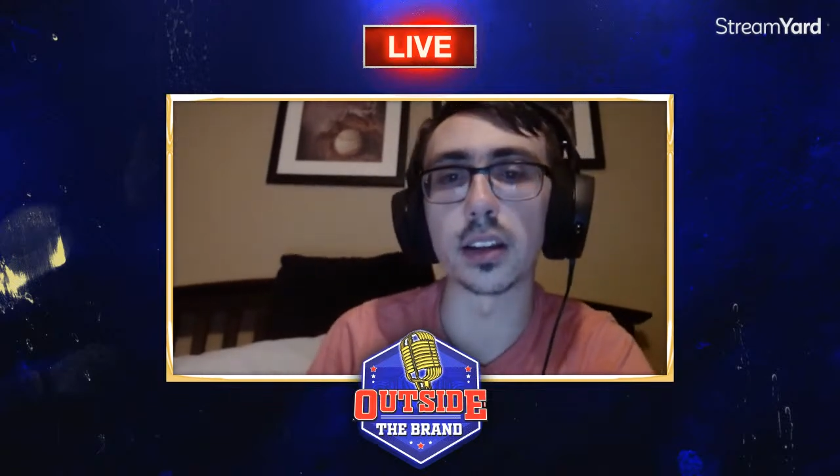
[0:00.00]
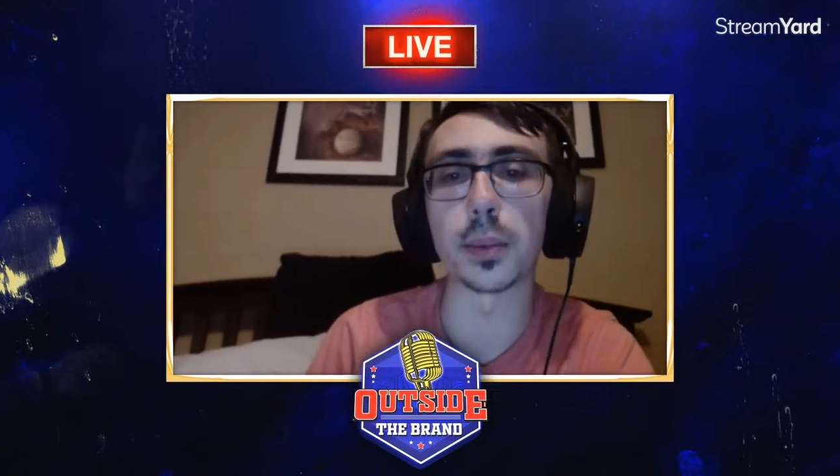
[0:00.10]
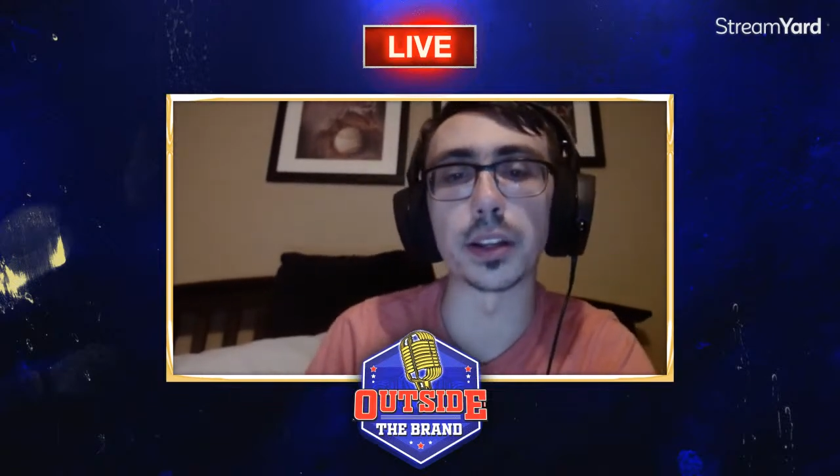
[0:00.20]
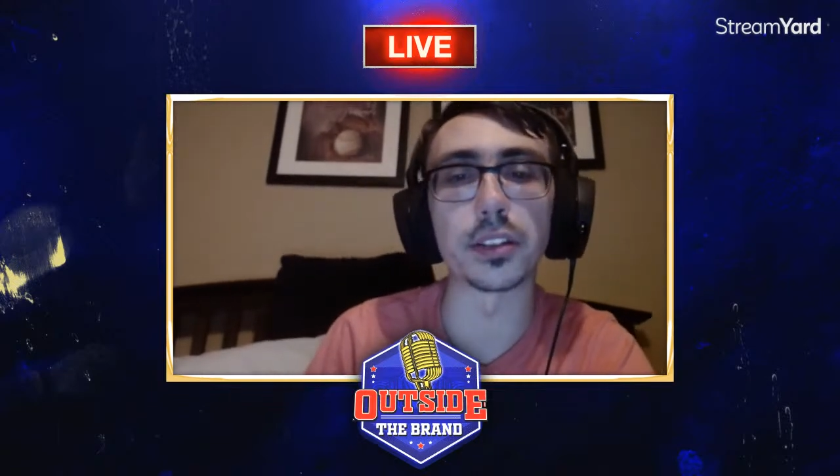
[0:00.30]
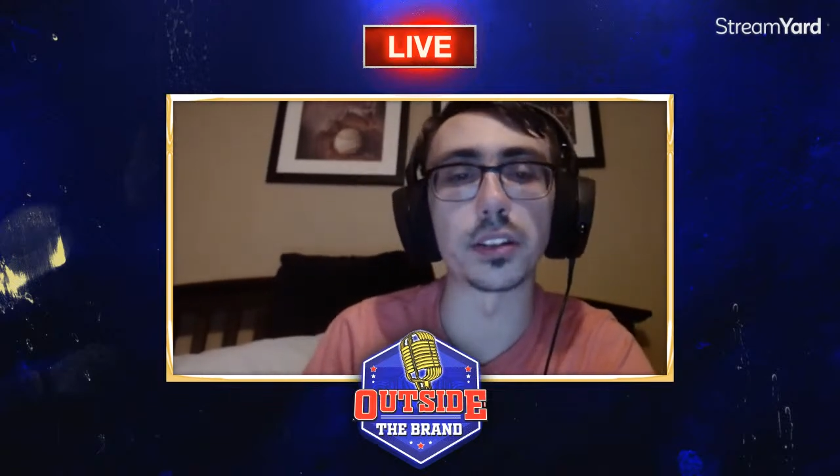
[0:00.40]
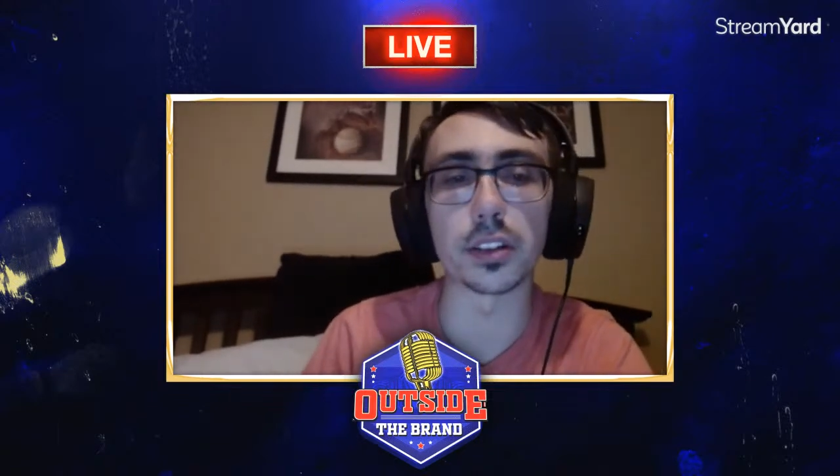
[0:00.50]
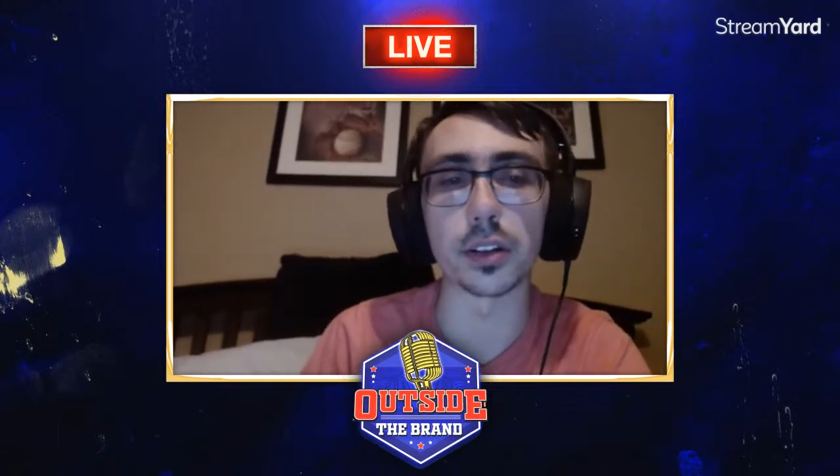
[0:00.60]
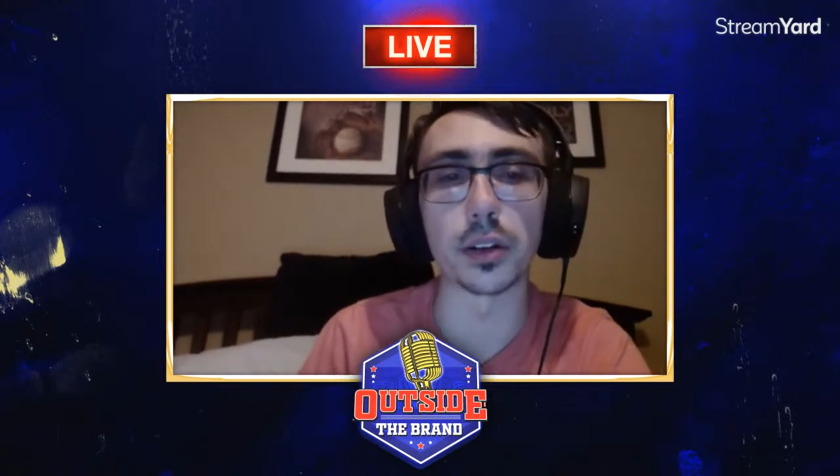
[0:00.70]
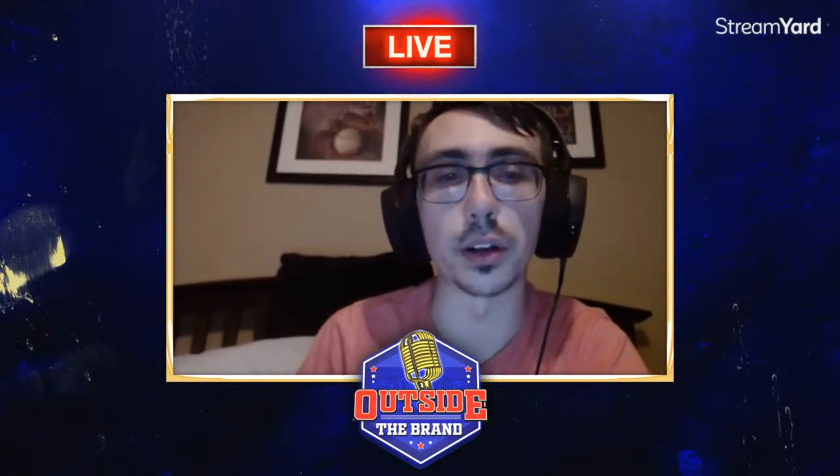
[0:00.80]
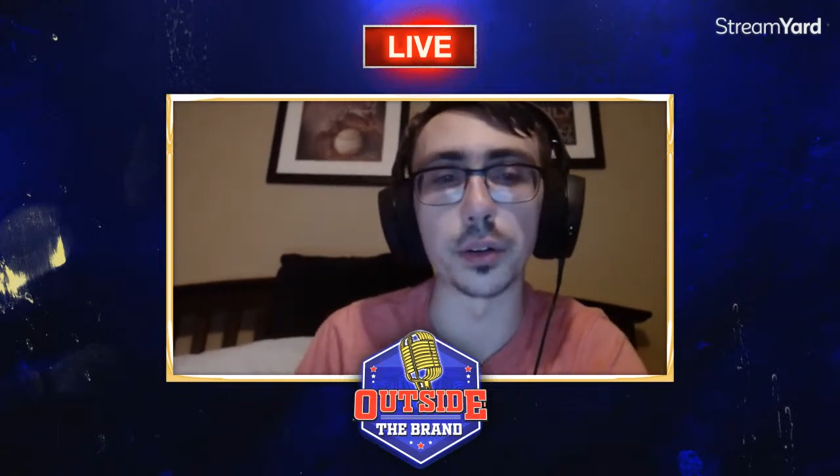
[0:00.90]
by using the
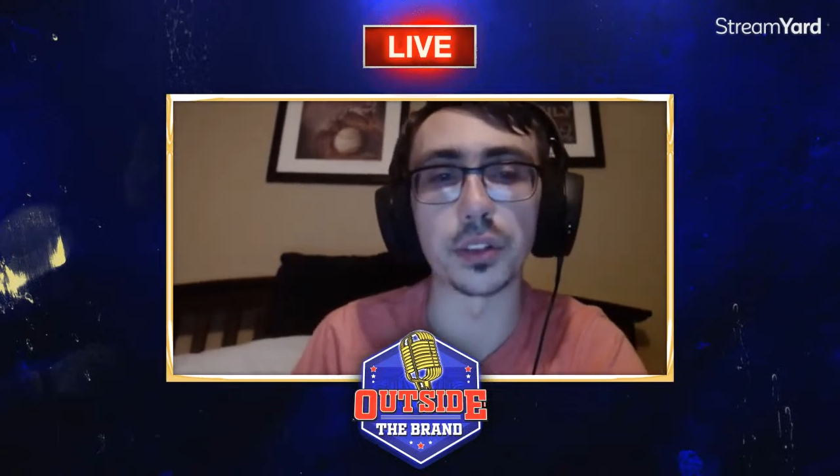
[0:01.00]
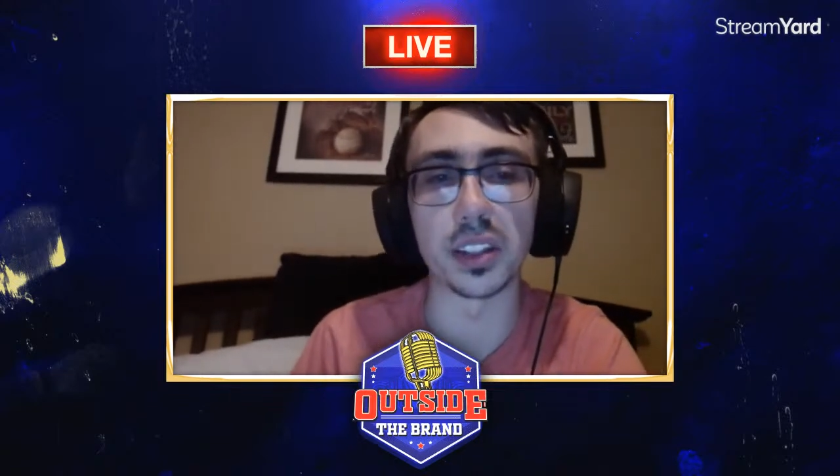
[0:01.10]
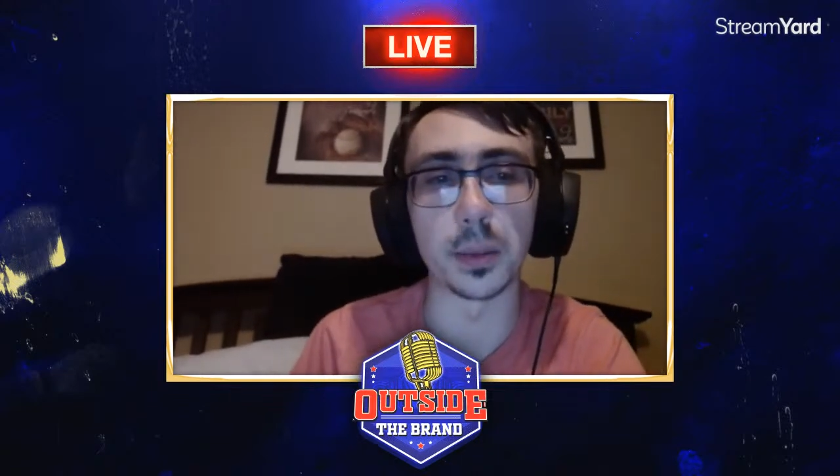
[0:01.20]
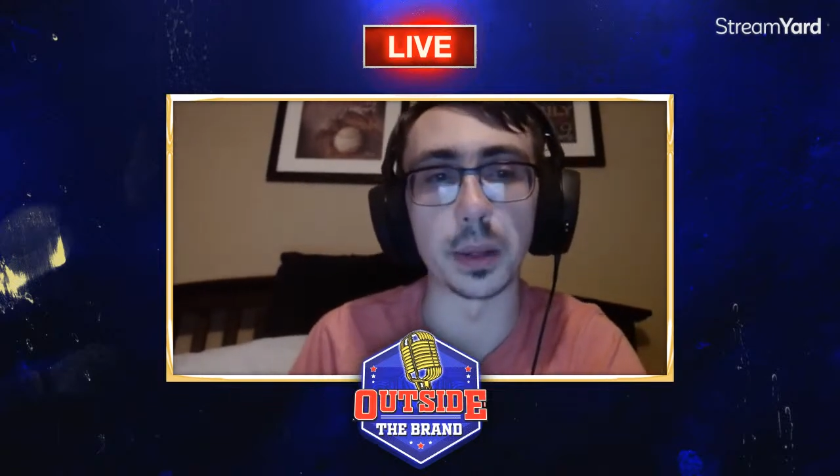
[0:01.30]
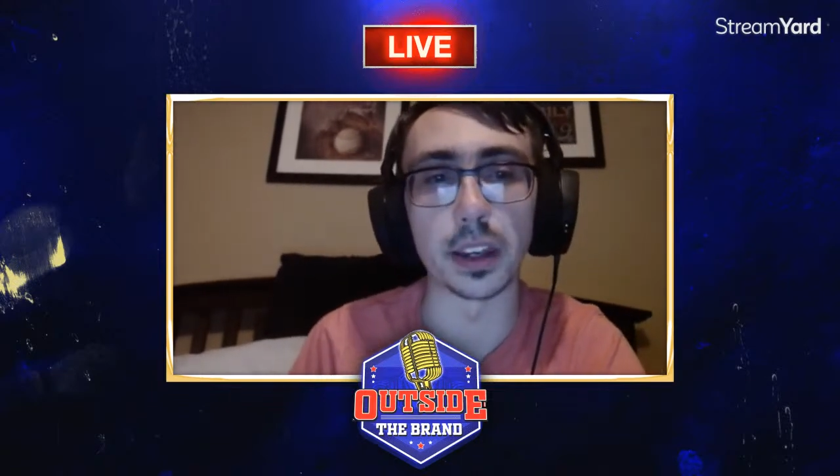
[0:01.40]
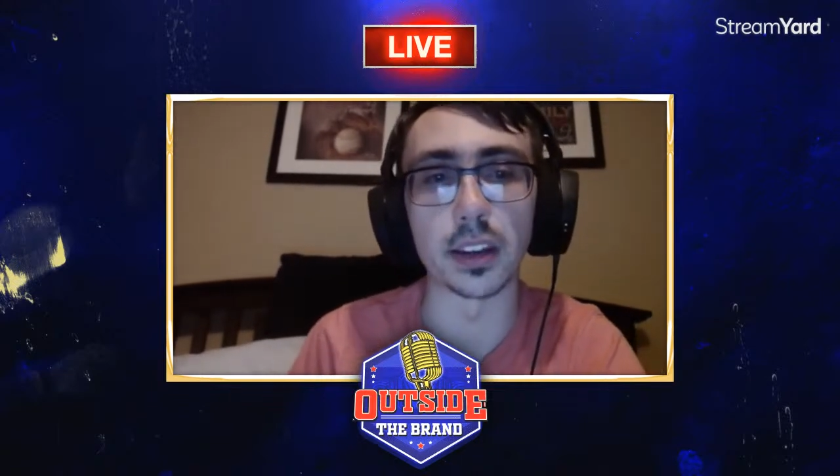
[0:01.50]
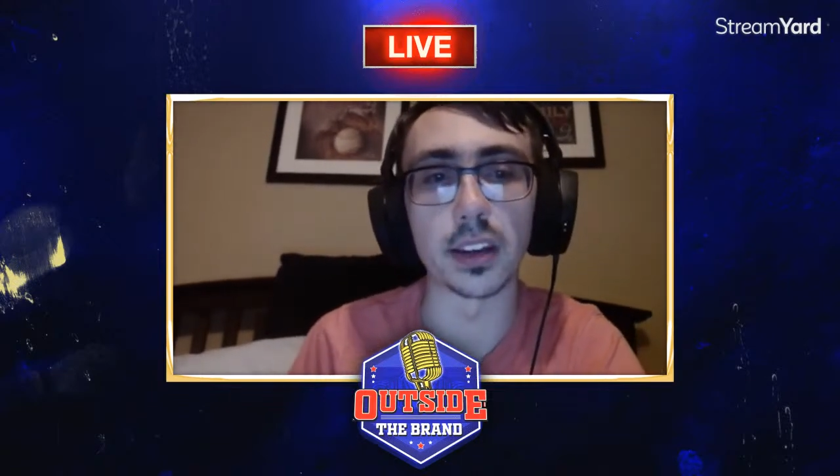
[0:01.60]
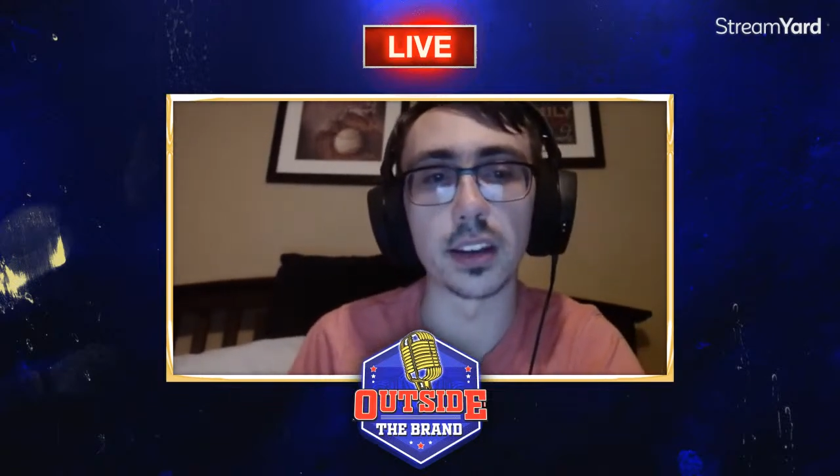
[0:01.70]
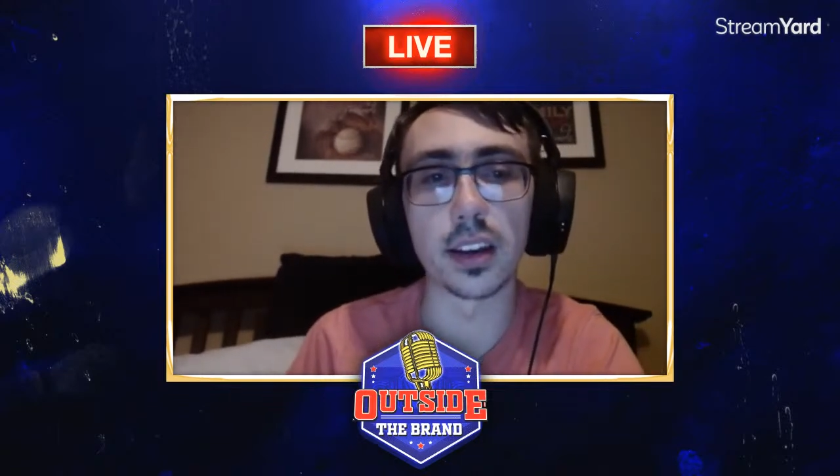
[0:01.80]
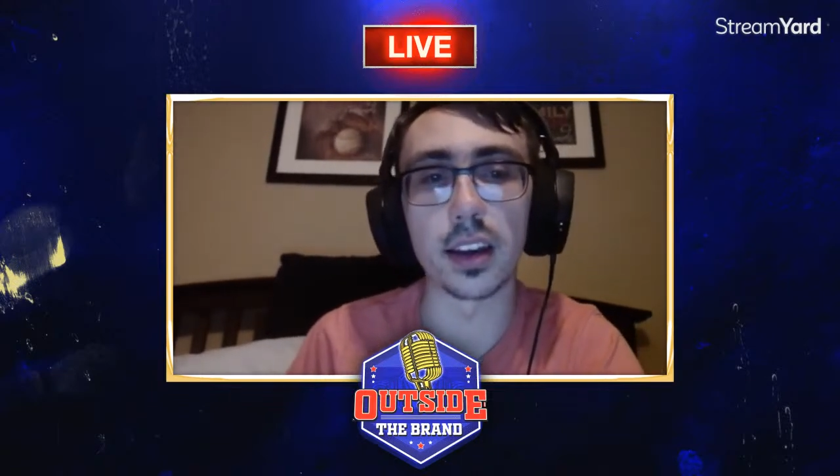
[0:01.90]
code OTB
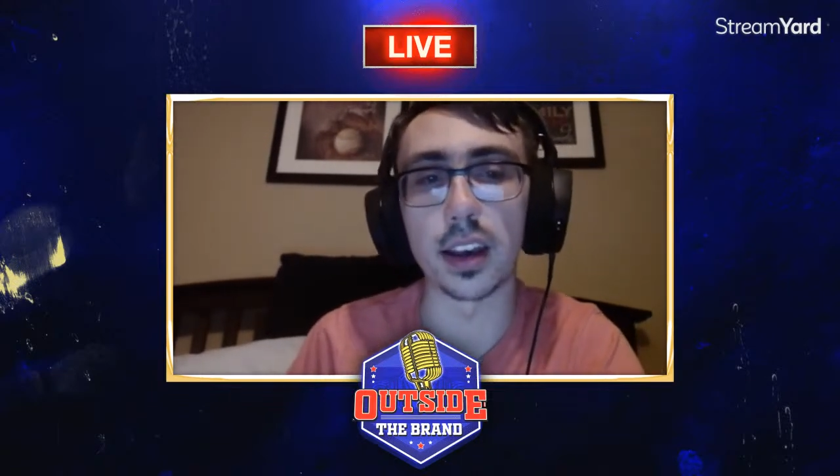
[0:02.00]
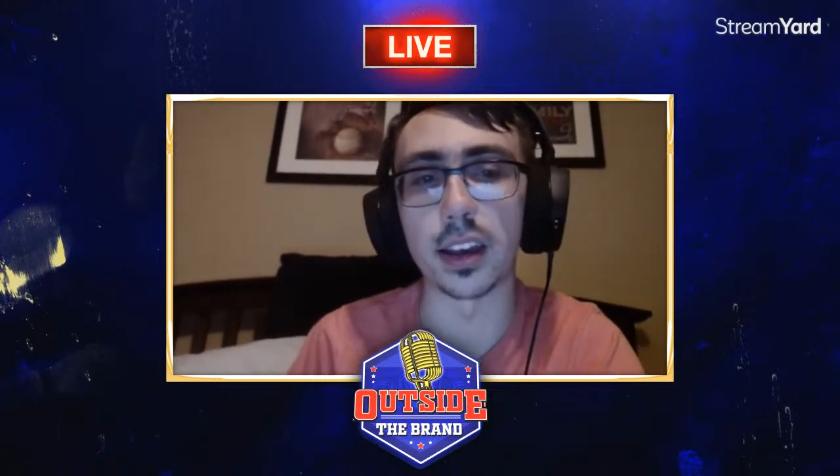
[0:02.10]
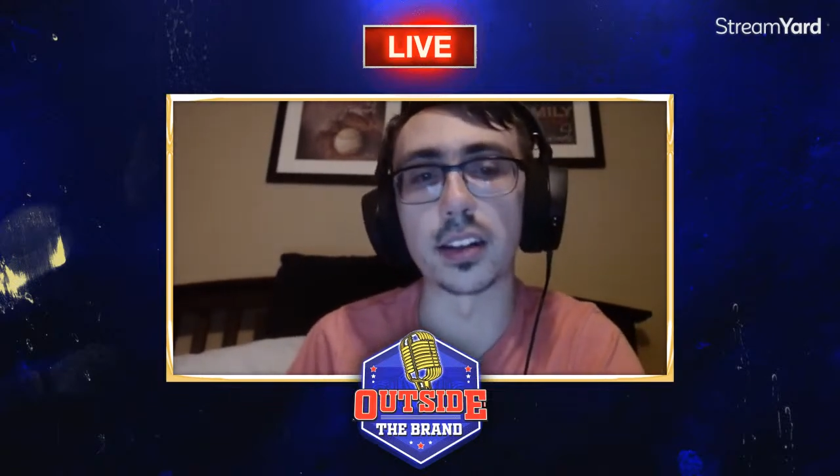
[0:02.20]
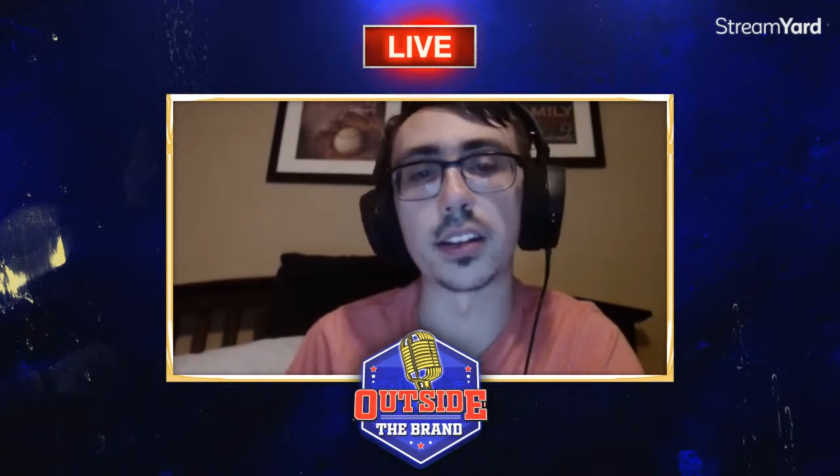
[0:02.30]
at